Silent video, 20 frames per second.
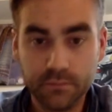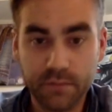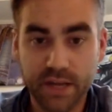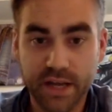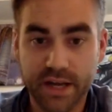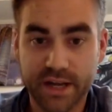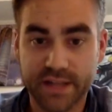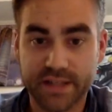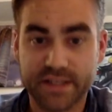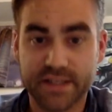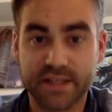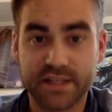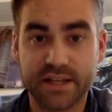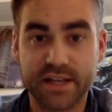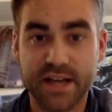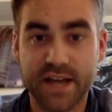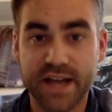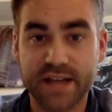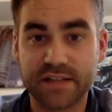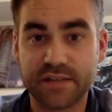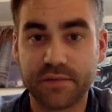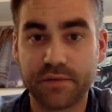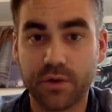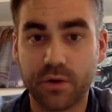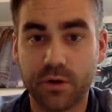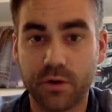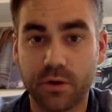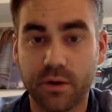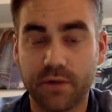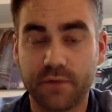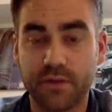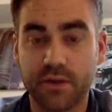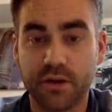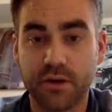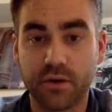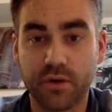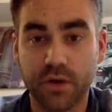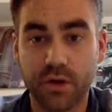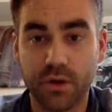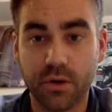And it's just a nice photo of the
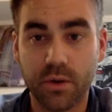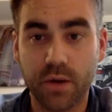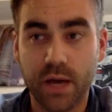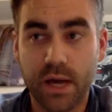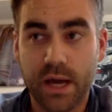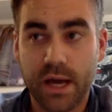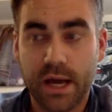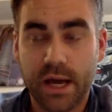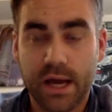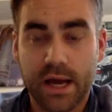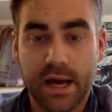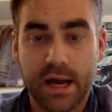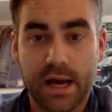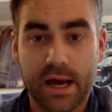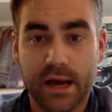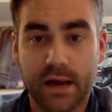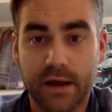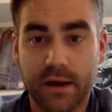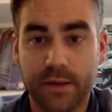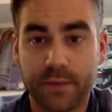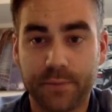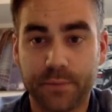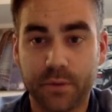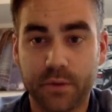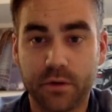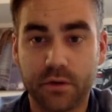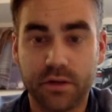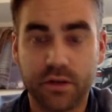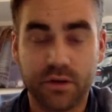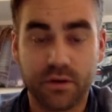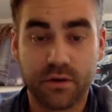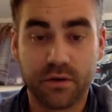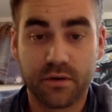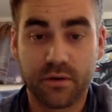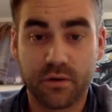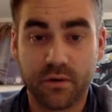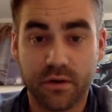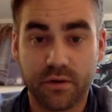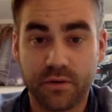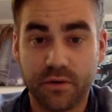crew,
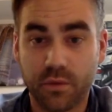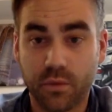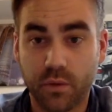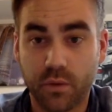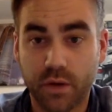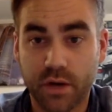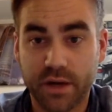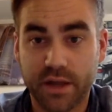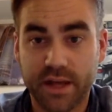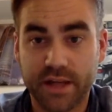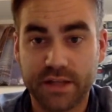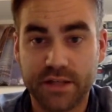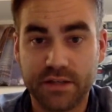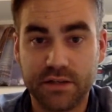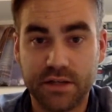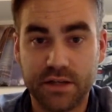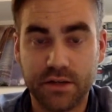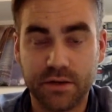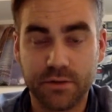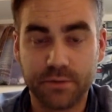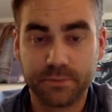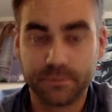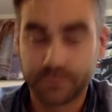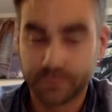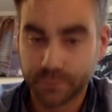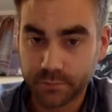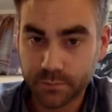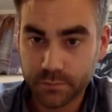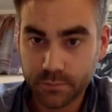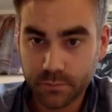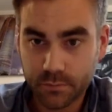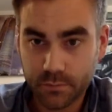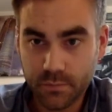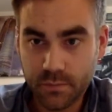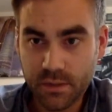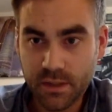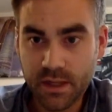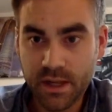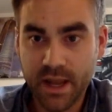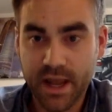or of the work that you do.
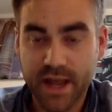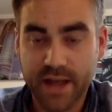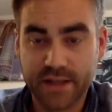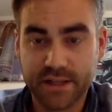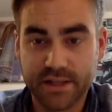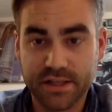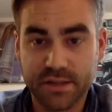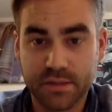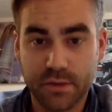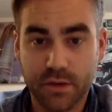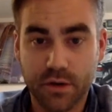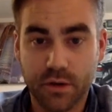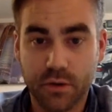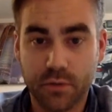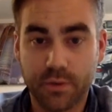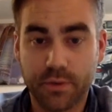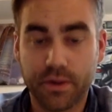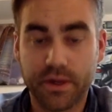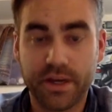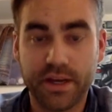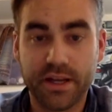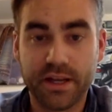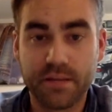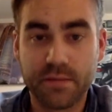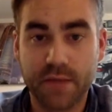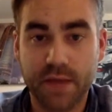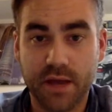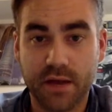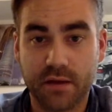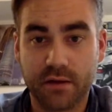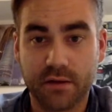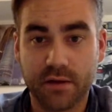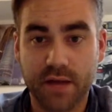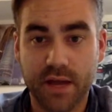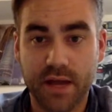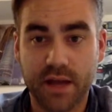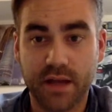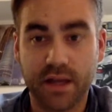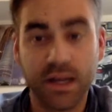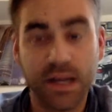And just go put it in the mail.
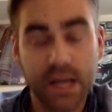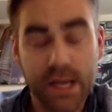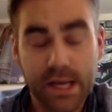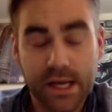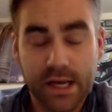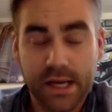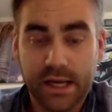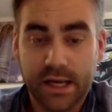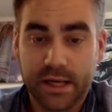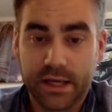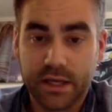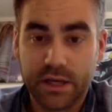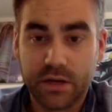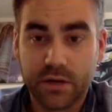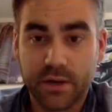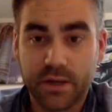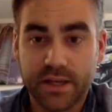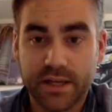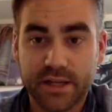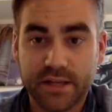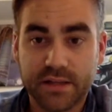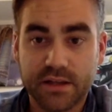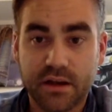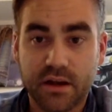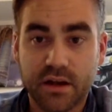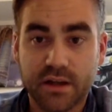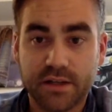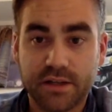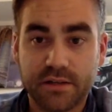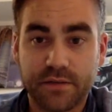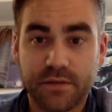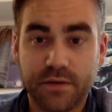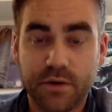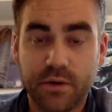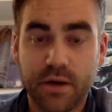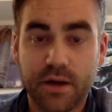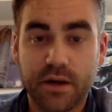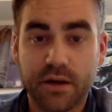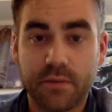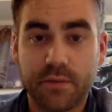And it does cost a few
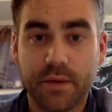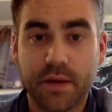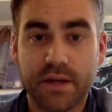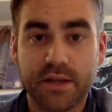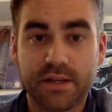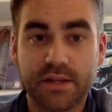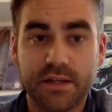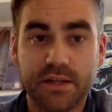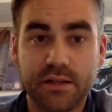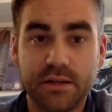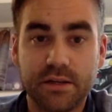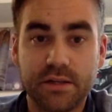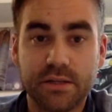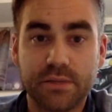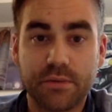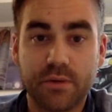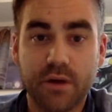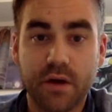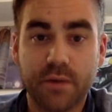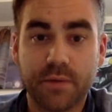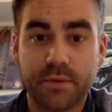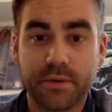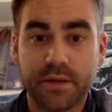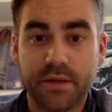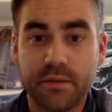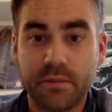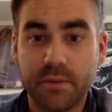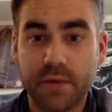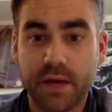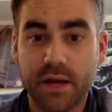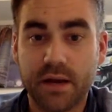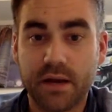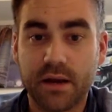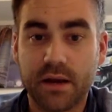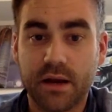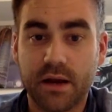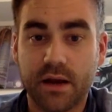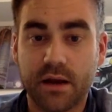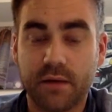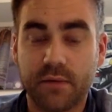$100 to do this properly, but
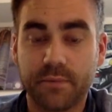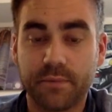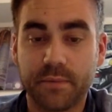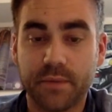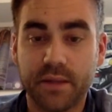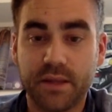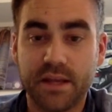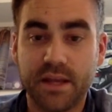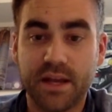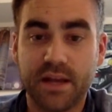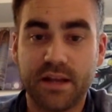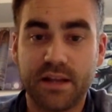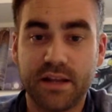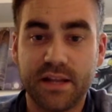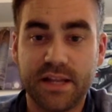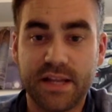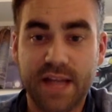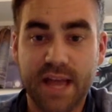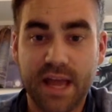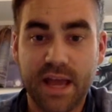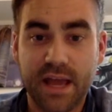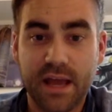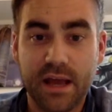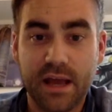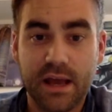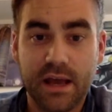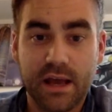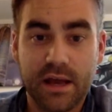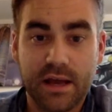at the end of the day,